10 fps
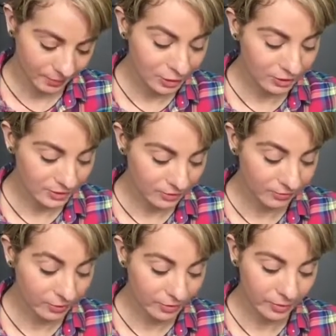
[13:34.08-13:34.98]
But she'll
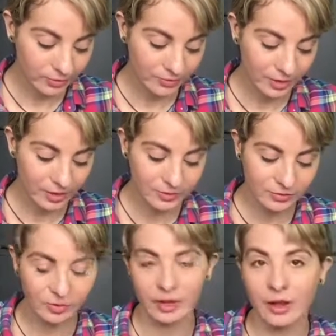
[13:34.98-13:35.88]
still film those
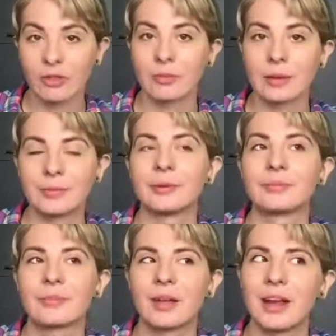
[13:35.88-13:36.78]
videos for like other
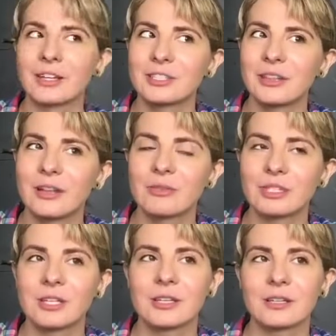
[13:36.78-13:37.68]
people. And I actually like
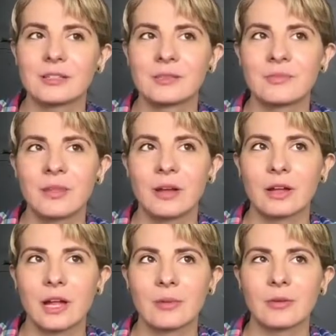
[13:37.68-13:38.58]
when she eats
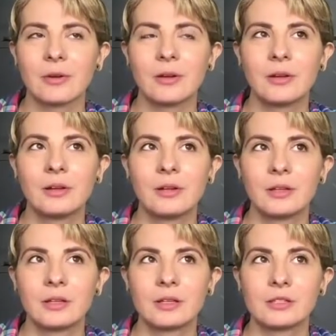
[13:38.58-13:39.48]
on camera,
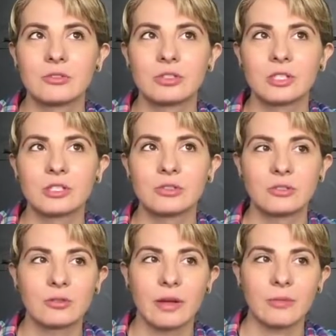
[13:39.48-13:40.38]
because usually she'll
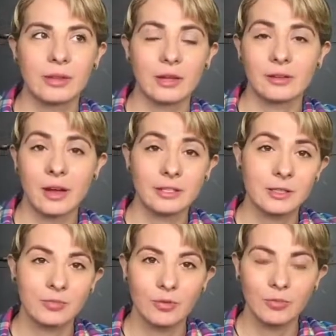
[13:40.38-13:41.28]
do that with like a
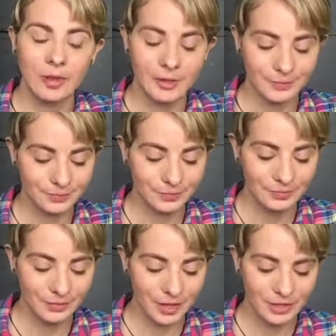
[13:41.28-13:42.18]
gossip role play.
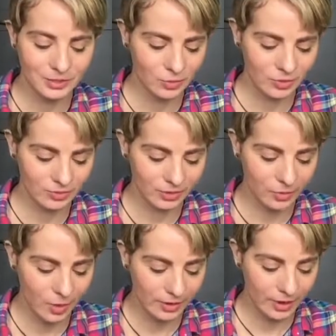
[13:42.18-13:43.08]
It just works
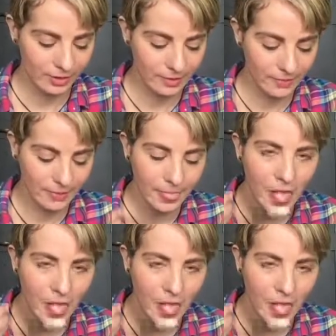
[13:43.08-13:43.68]
really well together.